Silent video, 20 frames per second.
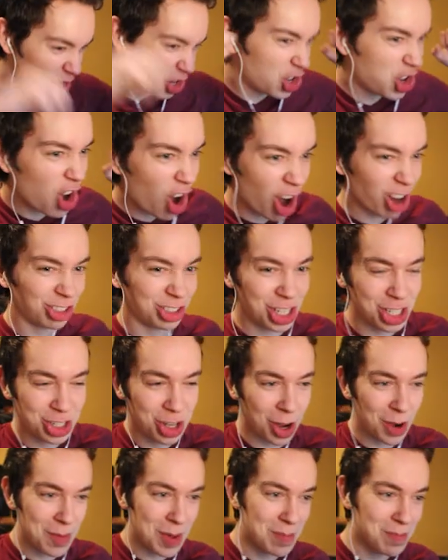Yes, he's
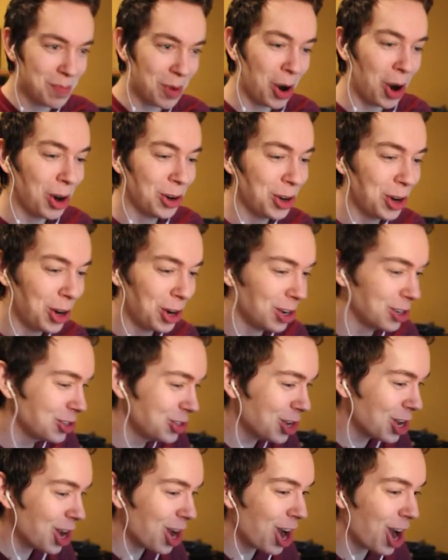gonna be murdered.
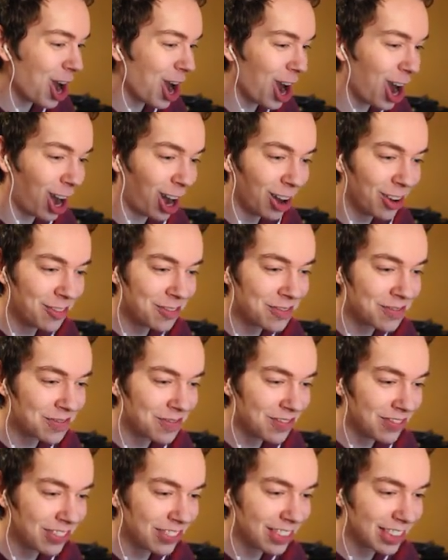Yeah. Just sit here and
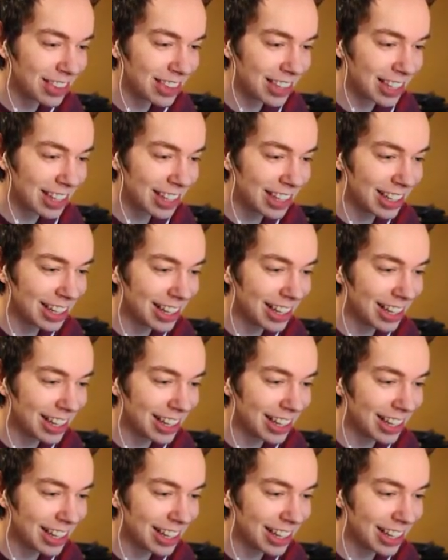watch him die.